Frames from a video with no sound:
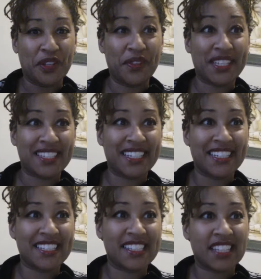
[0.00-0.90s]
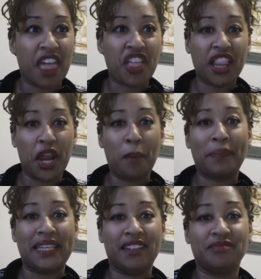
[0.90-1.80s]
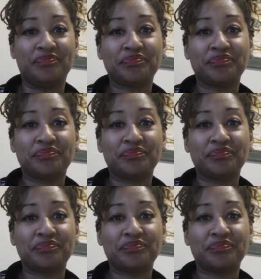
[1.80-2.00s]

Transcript: So this is the letter B